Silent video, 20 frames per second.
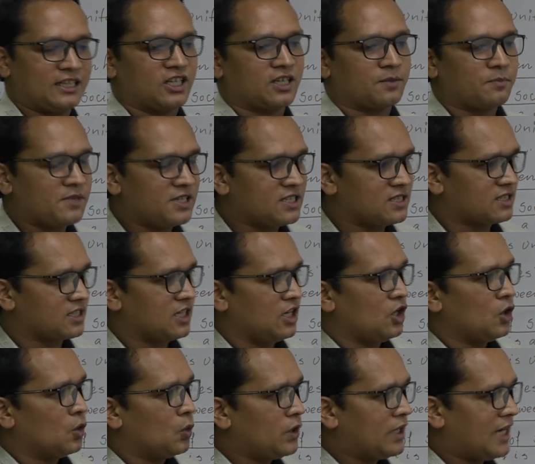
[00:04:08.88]
means
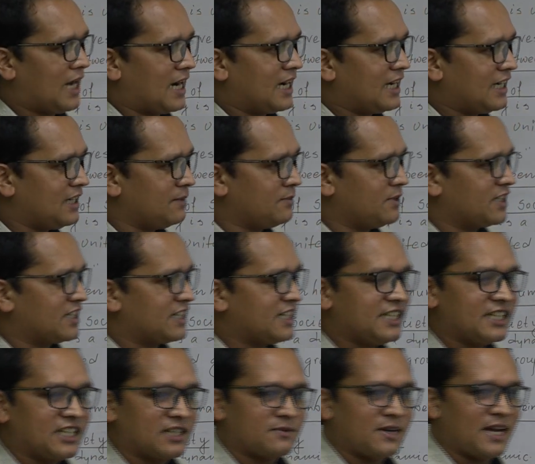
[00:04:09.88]
we are living
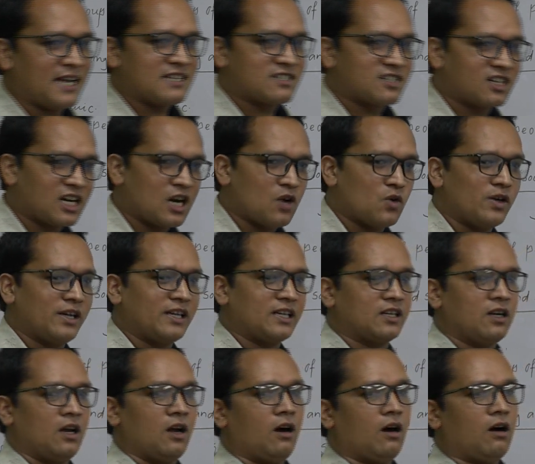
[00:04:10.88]
nearby
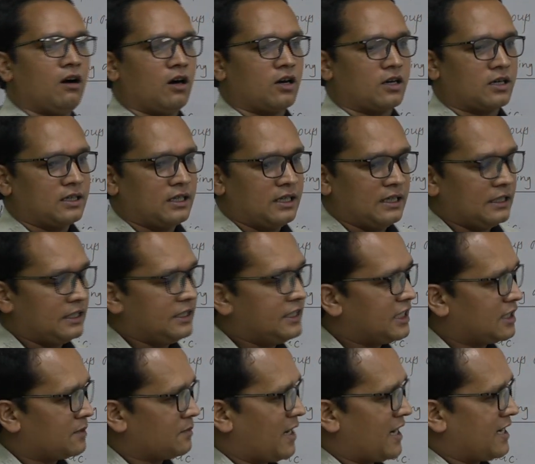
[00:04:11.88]
surrounding or
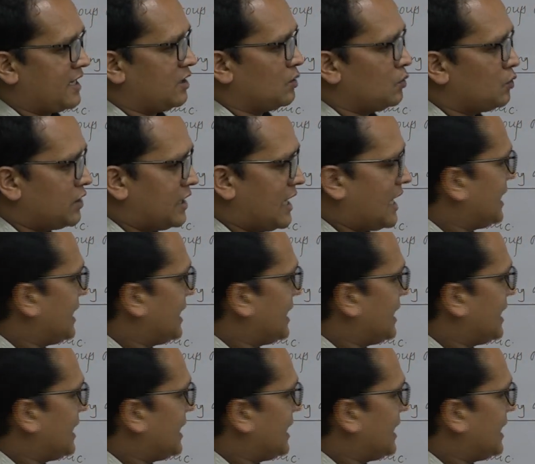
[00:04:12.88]
nearby we are